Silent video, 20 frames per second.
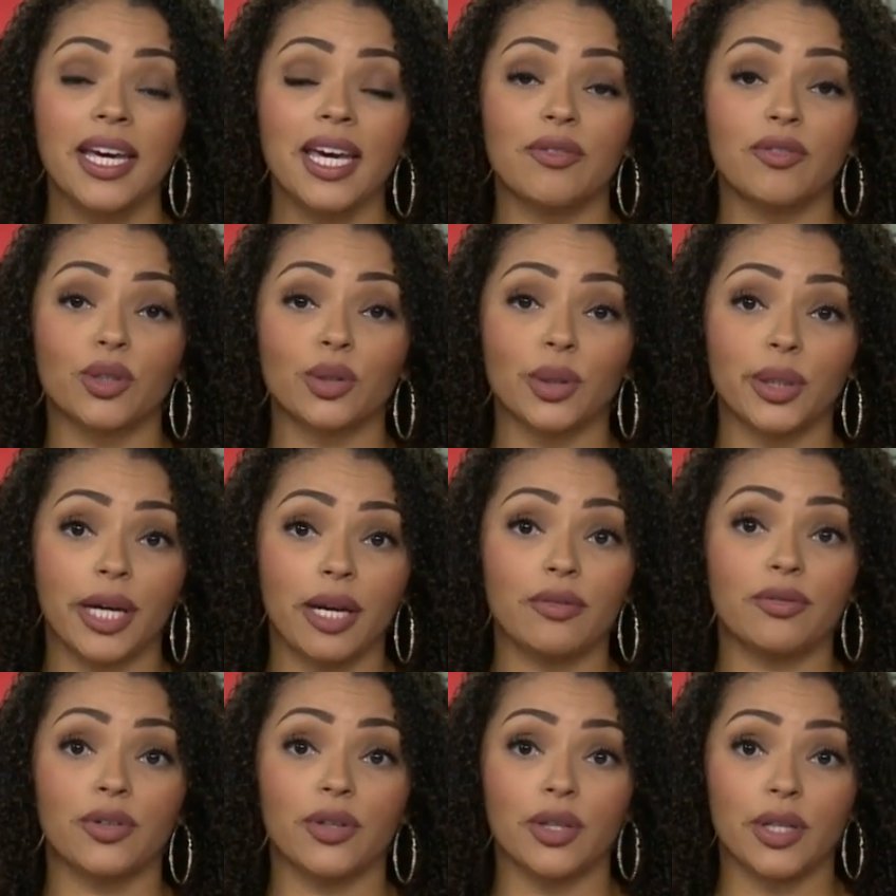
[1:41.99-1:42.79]
If you're
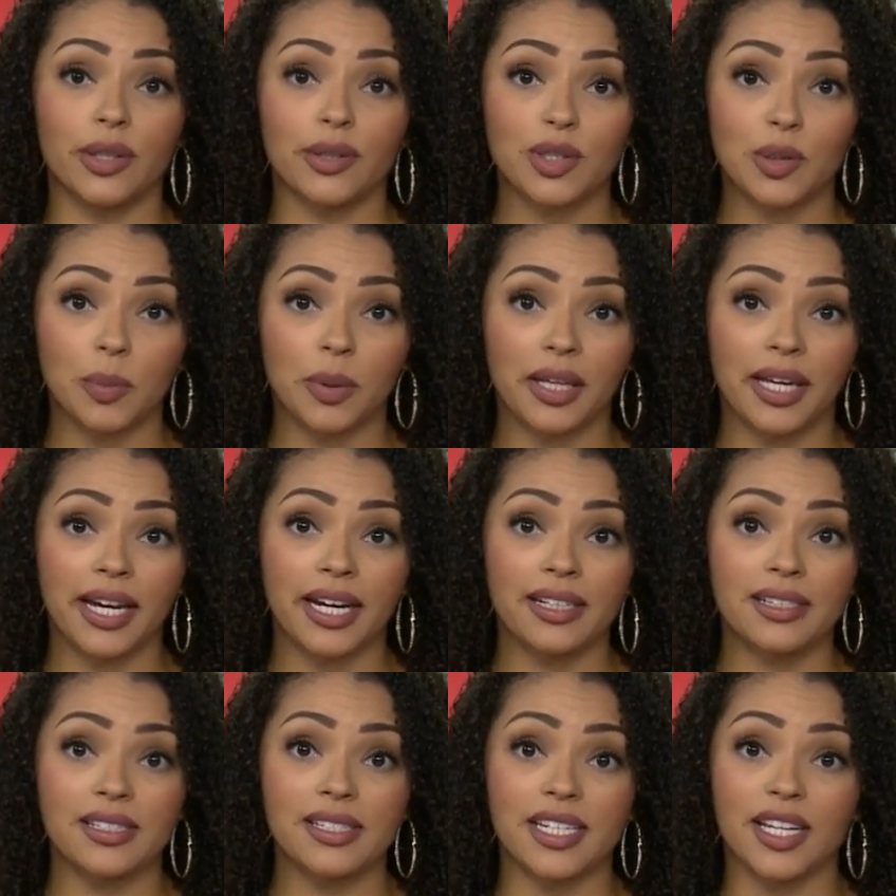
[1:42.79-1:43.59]
looking for those
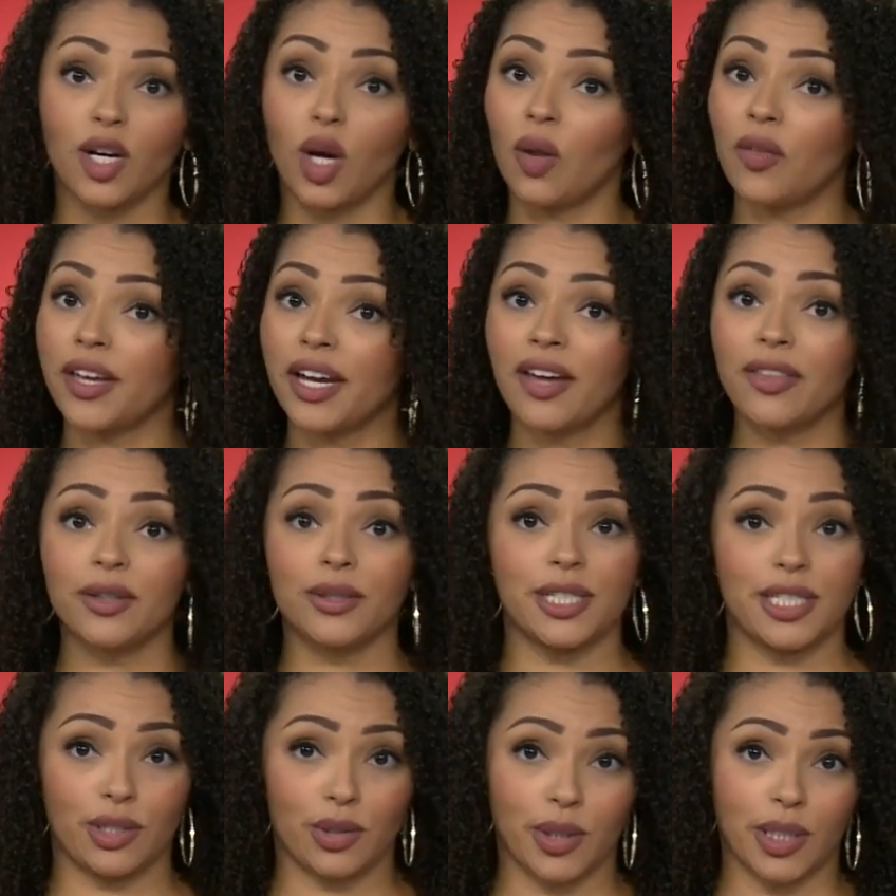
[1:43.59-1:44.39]
plans and all the other
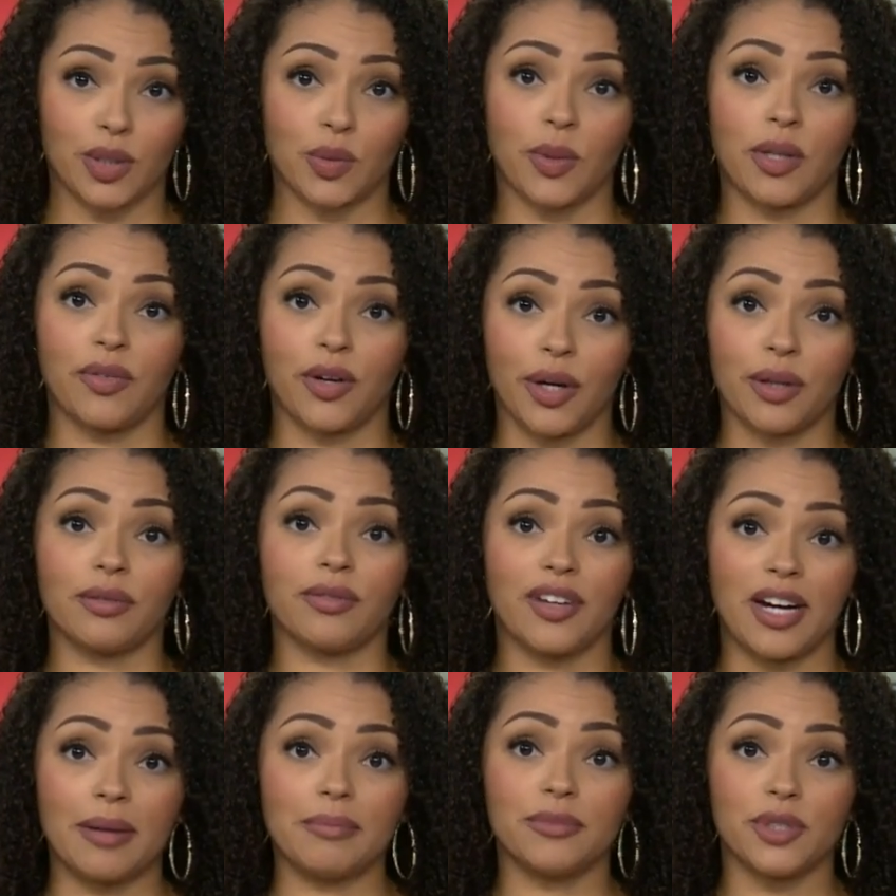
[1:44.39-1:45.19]
districts we've heard
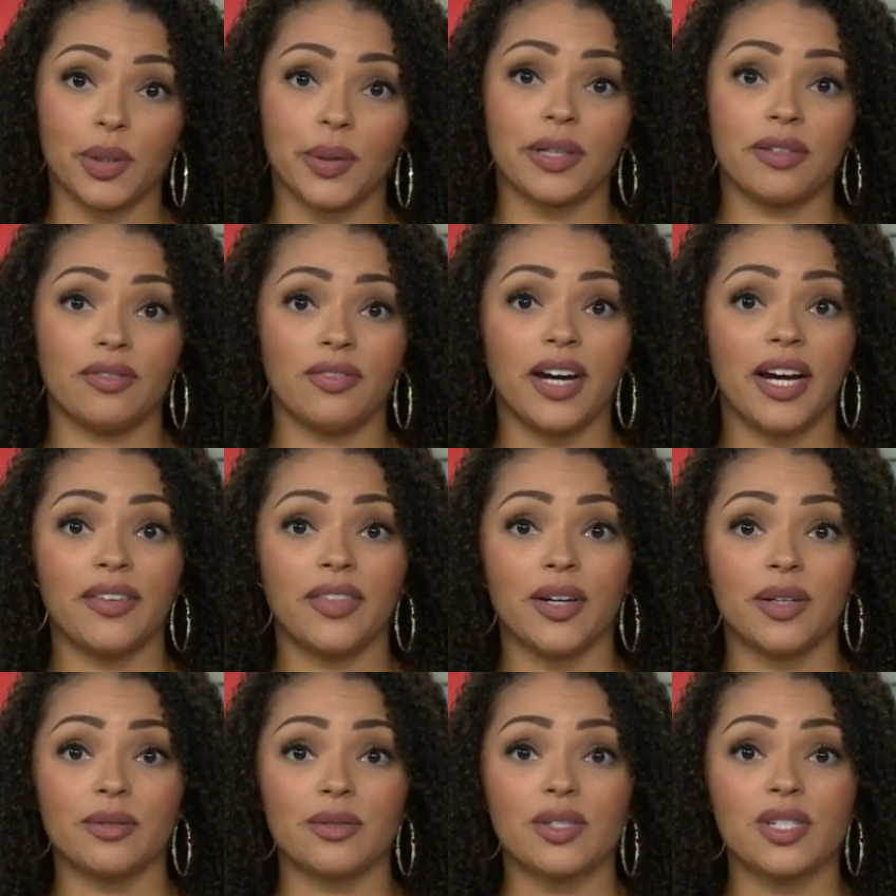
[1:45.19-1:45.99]
from, you can
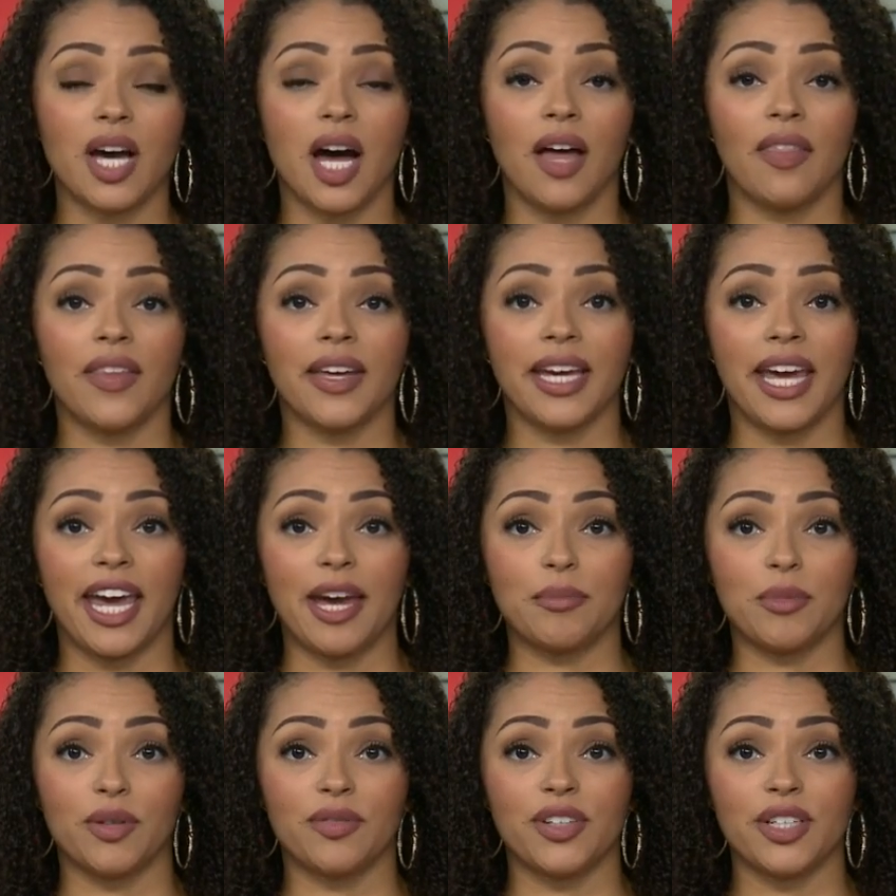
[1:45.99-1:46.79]
find those on the
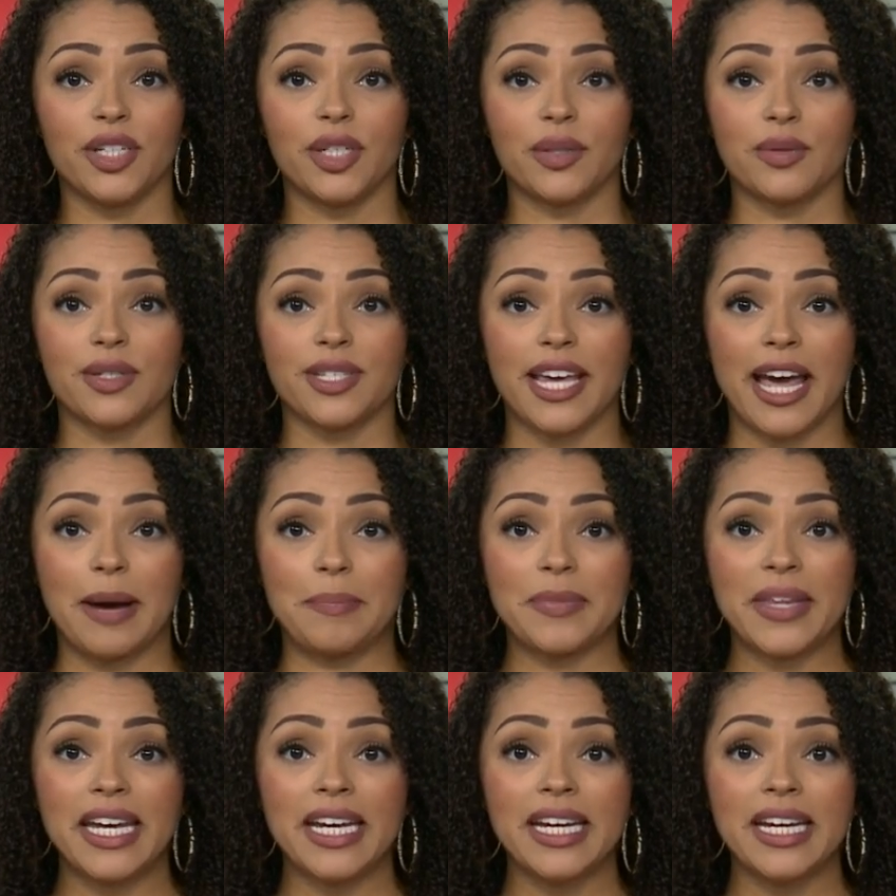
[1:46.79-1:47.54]
KMOV News app.